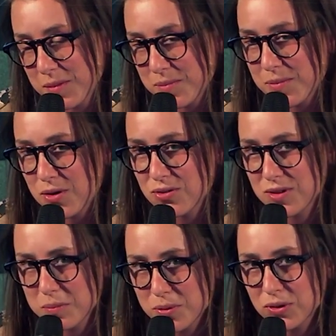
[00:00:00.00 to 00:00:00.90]

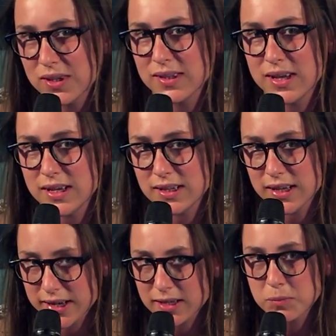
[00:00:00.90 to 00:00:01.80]
most importantly,
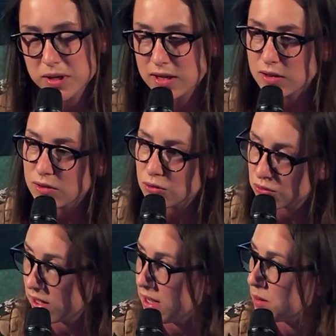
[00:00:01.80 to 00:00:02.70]
that can be
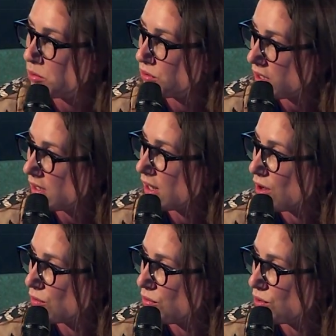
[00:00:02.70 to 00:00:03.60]
sustainable in the
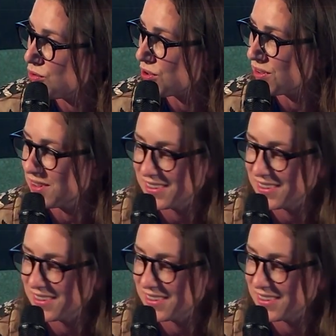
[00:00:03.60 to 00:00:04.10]
long future.